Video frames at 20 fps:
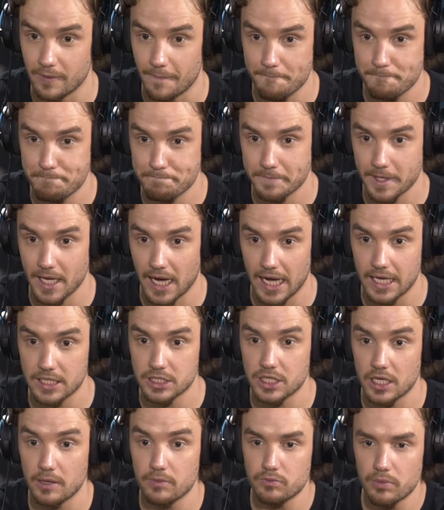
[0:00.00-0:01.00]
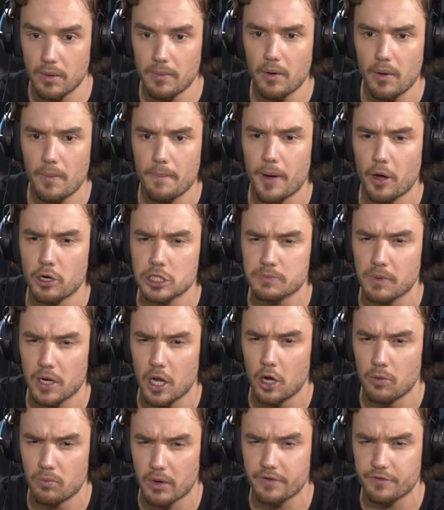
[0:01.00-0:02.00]
do. And remember when Post
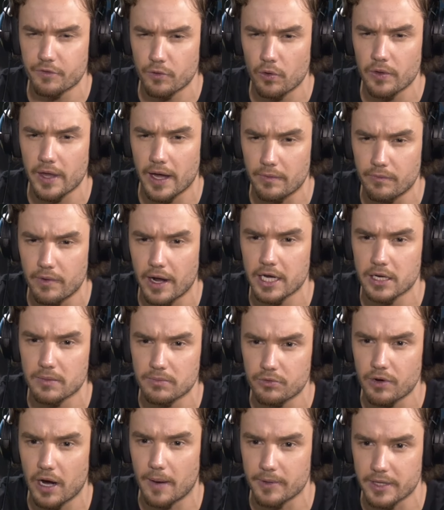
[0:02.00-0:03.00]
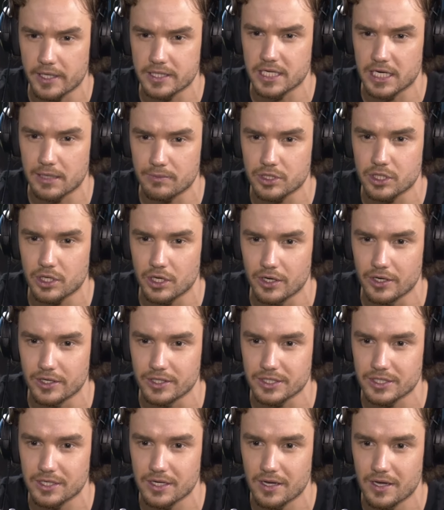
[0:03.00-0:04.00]
Malone went through all that random crap, and they said he was
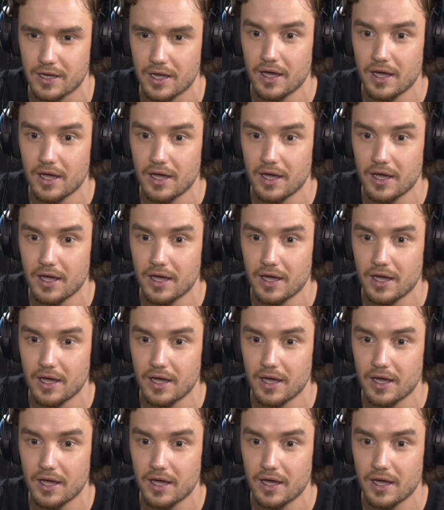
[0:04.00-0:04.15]
cursed? Yeah,